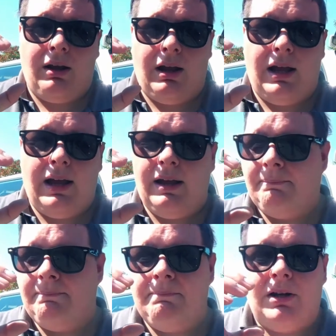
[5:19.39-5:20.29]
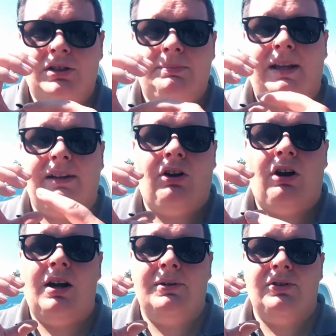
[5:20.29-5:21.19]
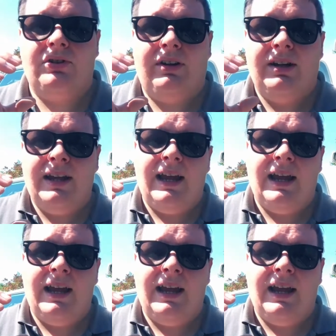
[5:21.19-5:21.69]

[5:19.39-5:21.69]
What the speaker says: much bigger diameter